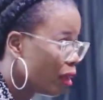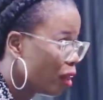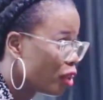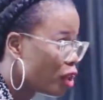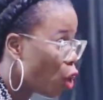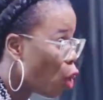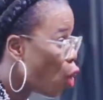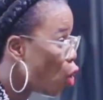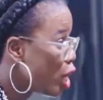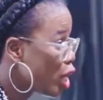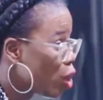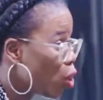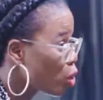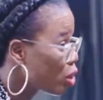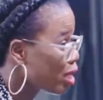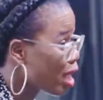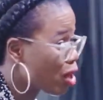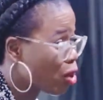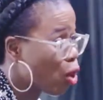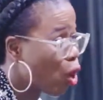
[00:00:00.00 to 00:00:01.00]
The Holy
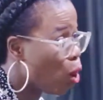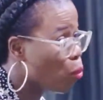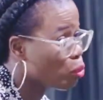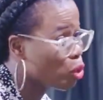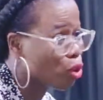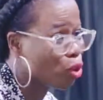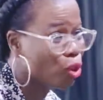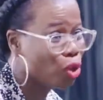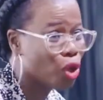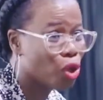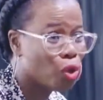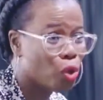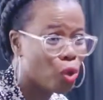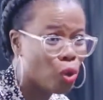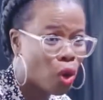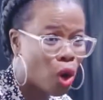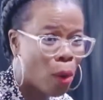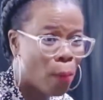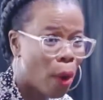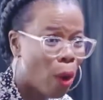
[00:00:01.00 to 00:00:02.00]
Ghost that comes on you
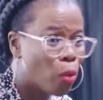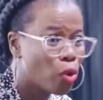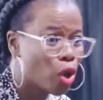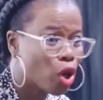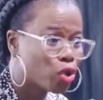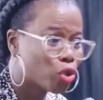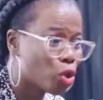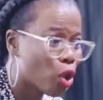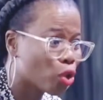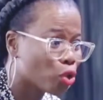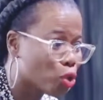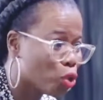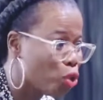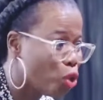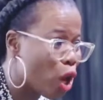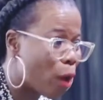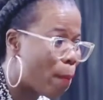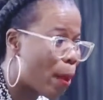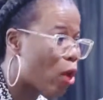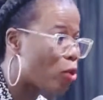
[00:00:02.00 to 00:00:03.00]
but will not talk to
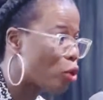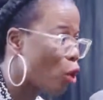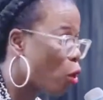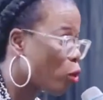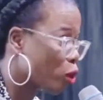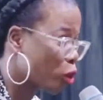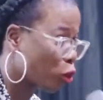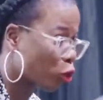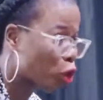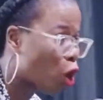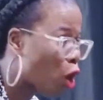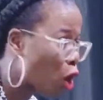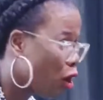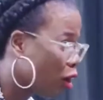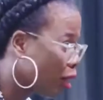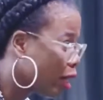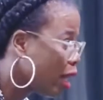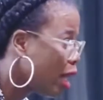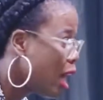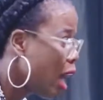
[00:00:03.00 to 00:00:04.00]
you about your
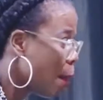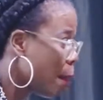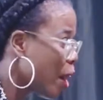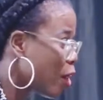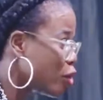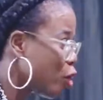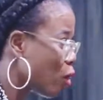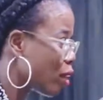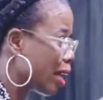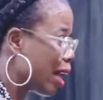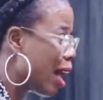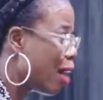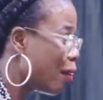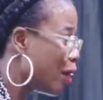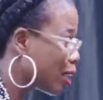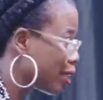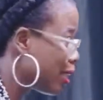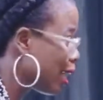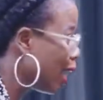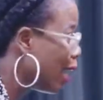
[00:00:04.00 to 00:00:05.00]
tongue, about your
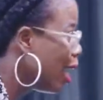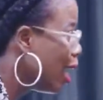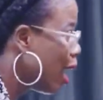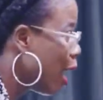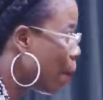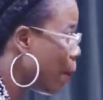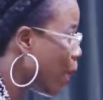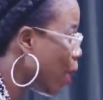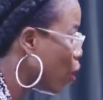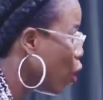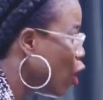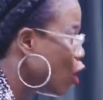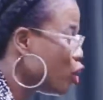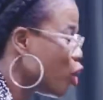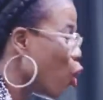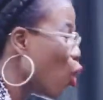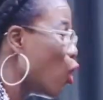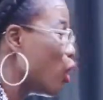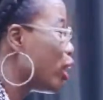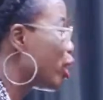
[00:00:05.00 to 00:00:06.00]
character, about
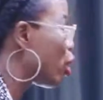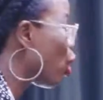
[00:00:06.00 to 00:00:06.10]
the Holy